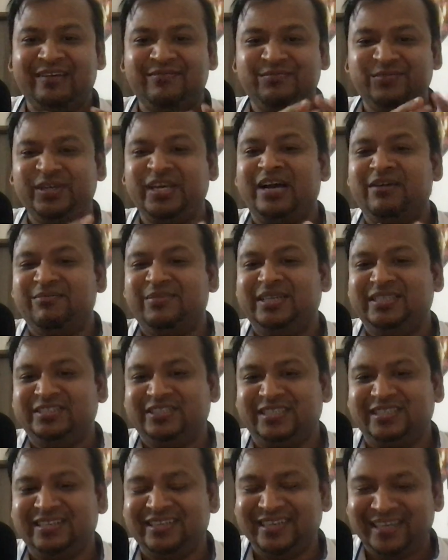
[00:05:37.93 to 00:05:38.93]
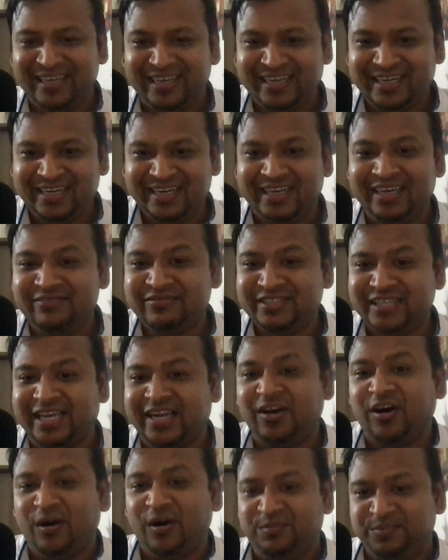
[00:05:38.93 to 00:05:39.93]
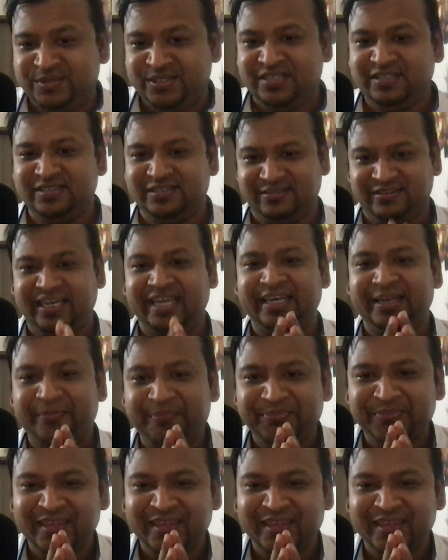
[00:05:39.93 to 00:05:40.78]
we have mentioned DevSecOps, right?